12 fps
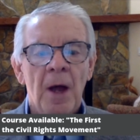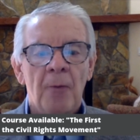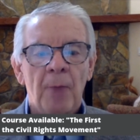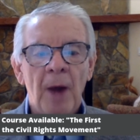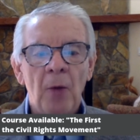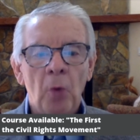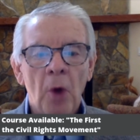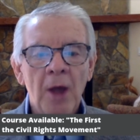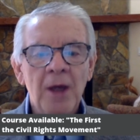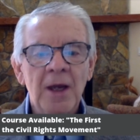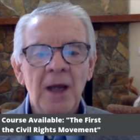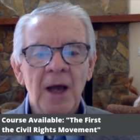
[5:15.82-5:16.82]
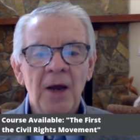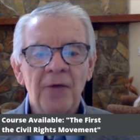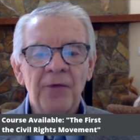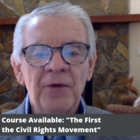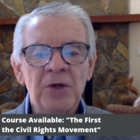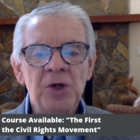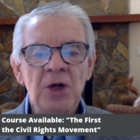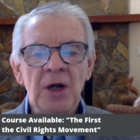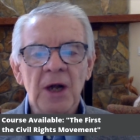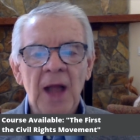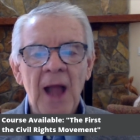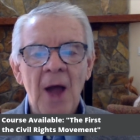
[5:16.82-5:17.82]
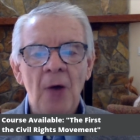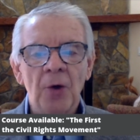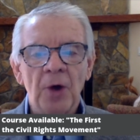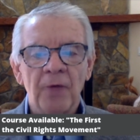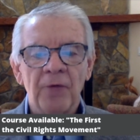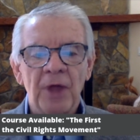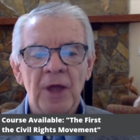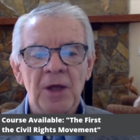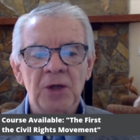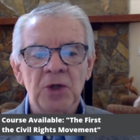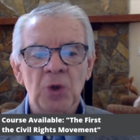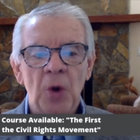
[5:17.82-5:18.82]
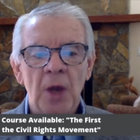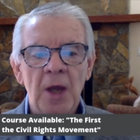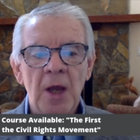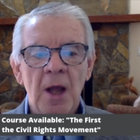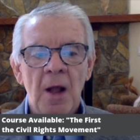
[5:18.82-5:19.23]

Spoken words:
by writing an efficient account of the history